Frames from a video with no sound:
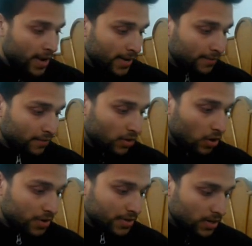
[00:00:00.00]
And we
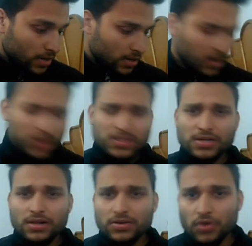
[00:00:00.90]
got a
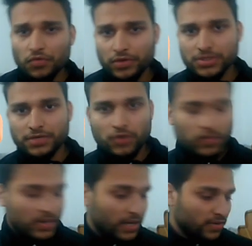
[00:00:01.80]
single crown victory
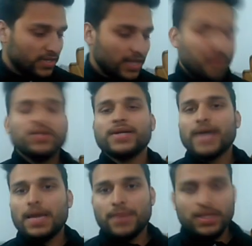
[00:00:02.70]
for me. He was a level
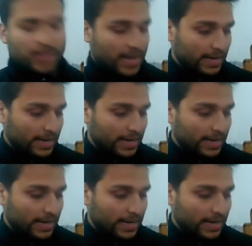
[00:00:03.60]
8 guy, man.